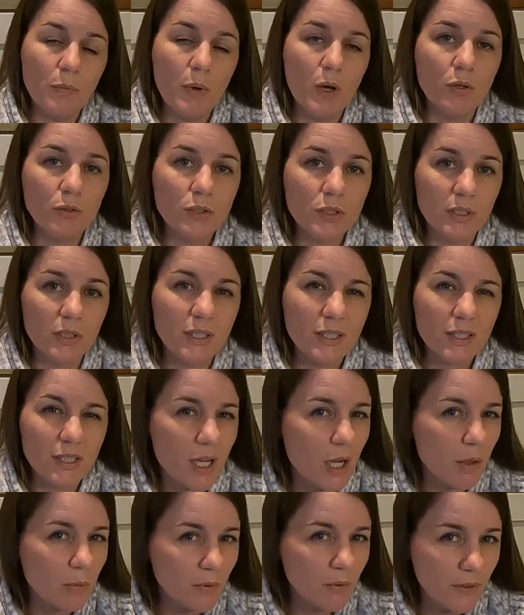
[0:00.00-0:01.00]
post at least a
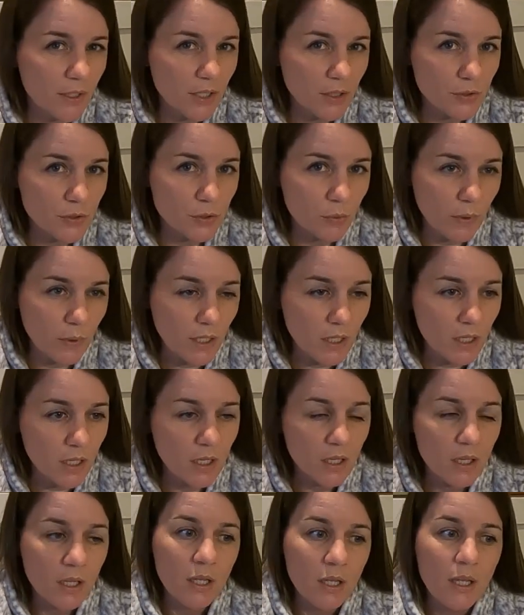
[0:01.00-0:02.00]
couple videos a week.
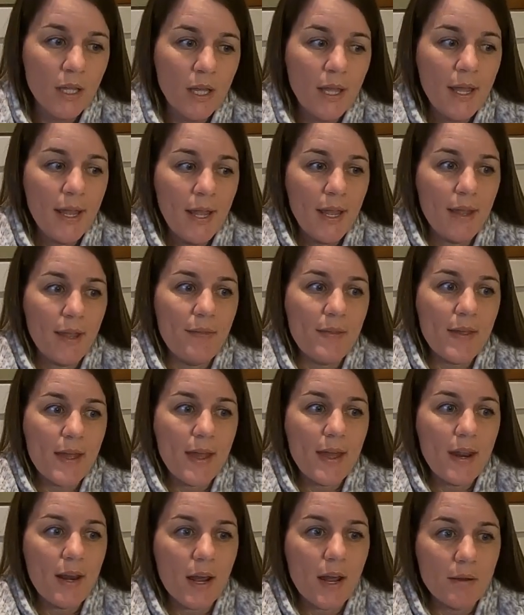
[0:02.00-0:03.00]
And
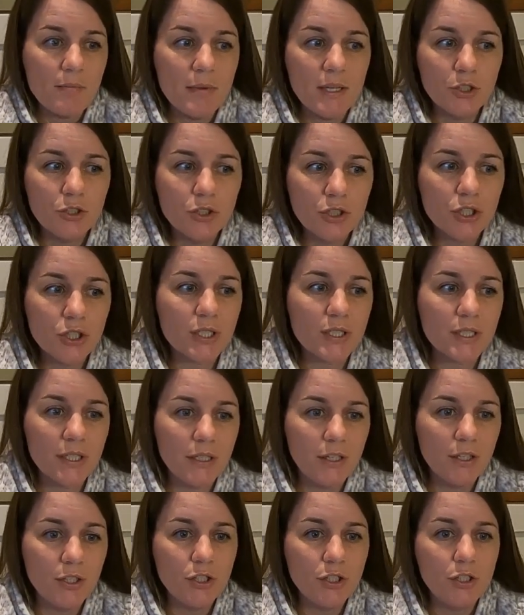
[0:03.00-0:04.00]
then I'm
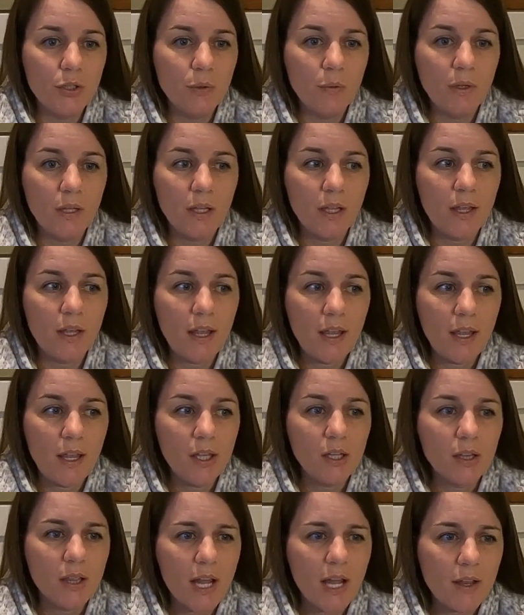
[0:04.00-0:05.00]
interested in doing
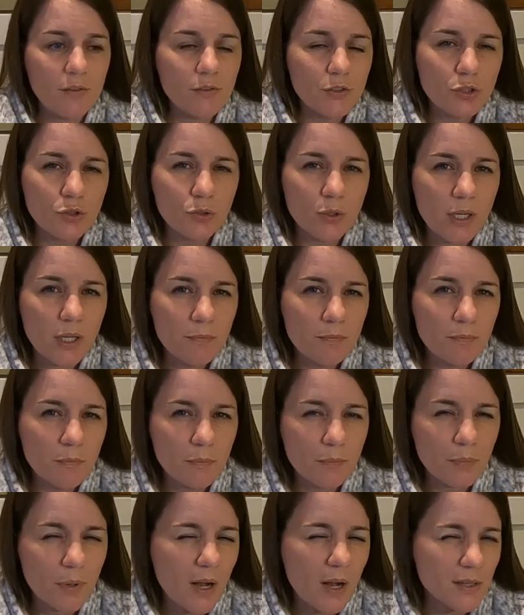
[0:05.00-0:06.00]
a live stream
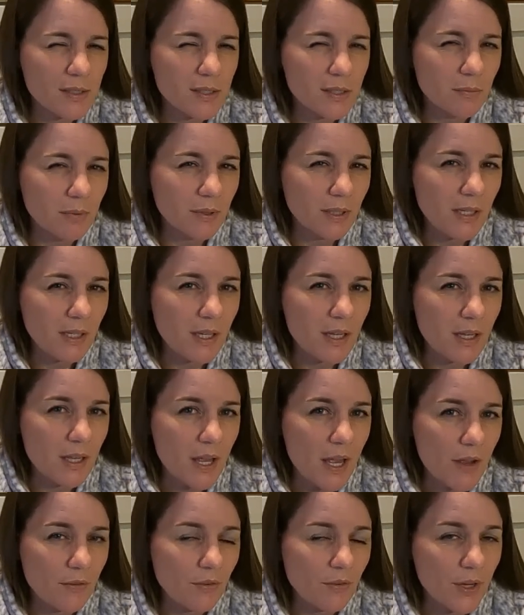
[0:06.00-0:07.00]
possibly
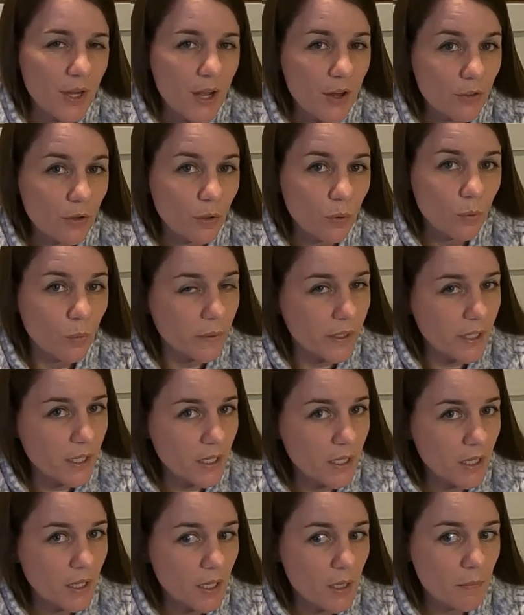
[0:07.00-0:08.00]
every other
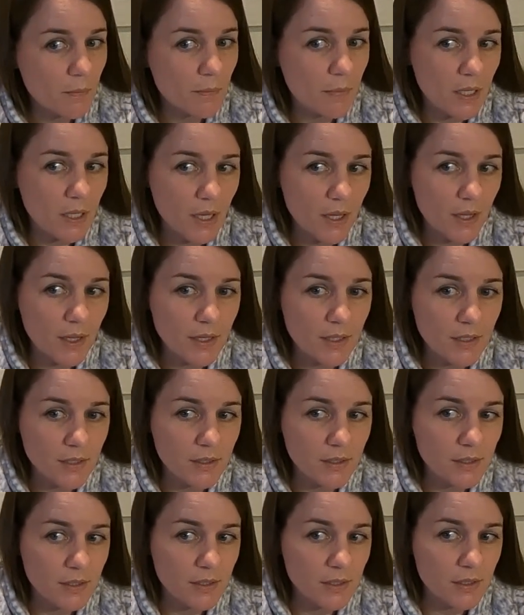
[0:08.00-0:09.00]
week,
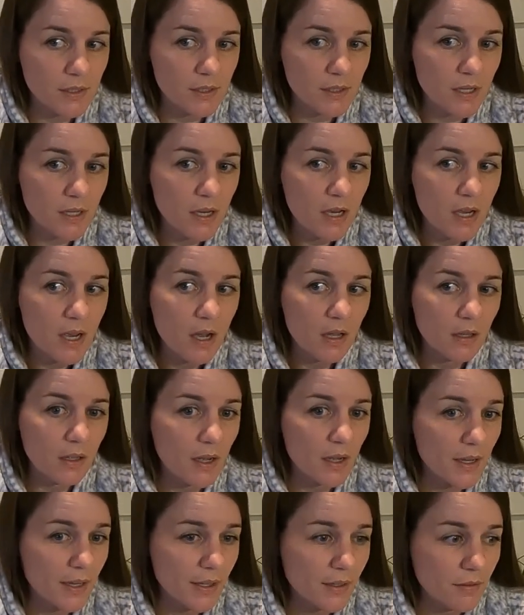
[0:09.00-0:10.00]
because
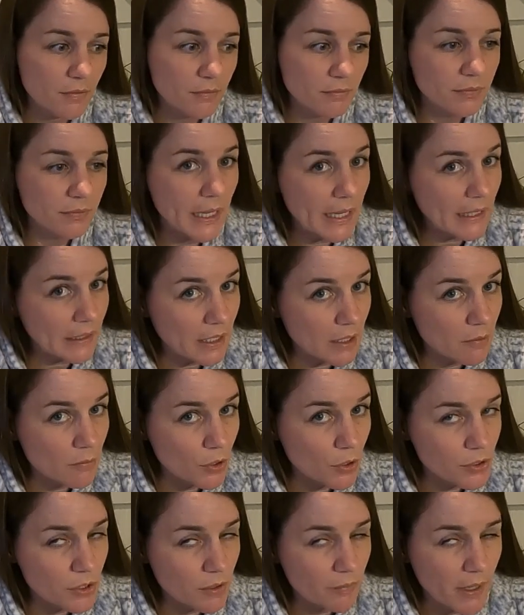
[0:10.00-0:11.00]
lately
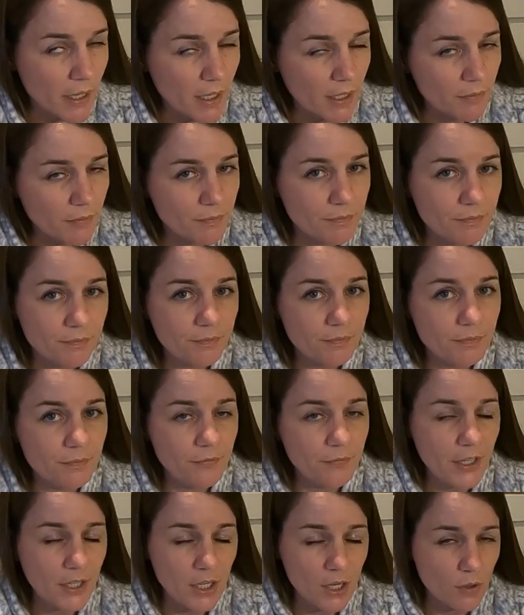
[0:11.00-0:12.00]
most of my
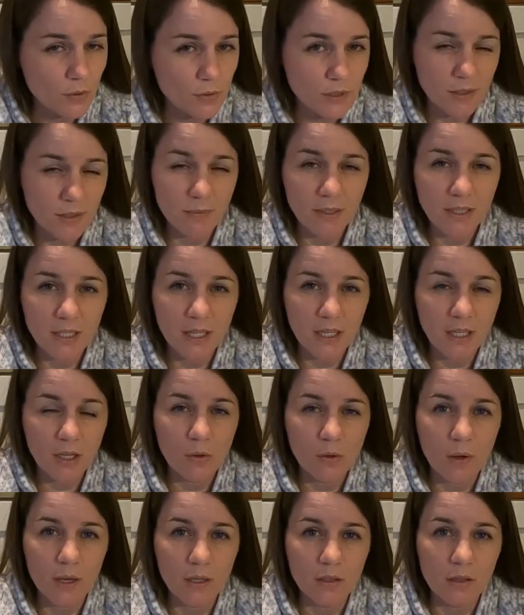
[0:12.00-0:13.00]
videos have been getting
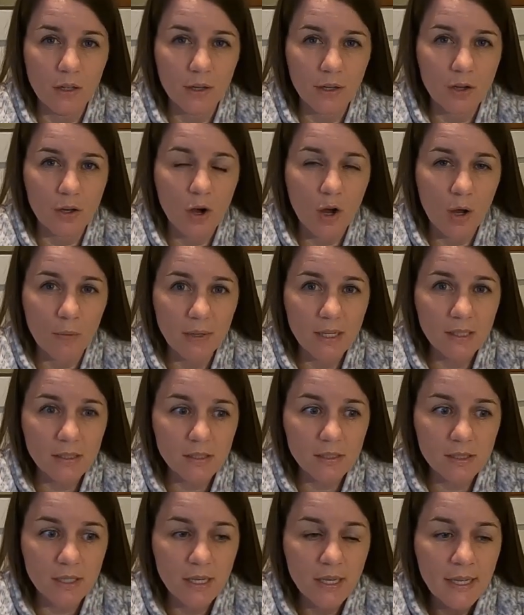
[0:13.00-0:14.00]
quite a lot of
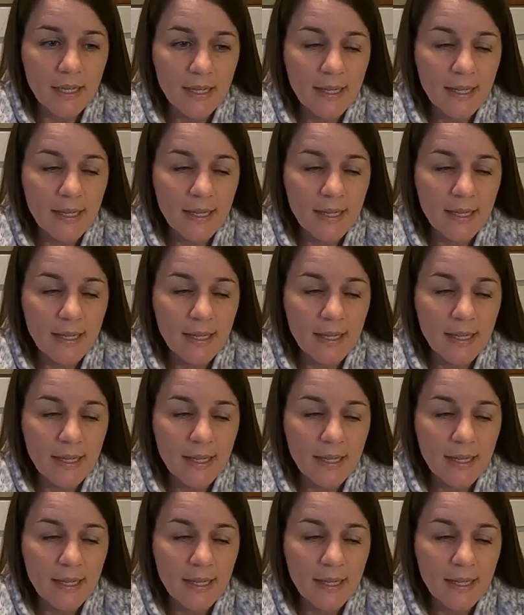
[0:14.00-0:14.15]
comments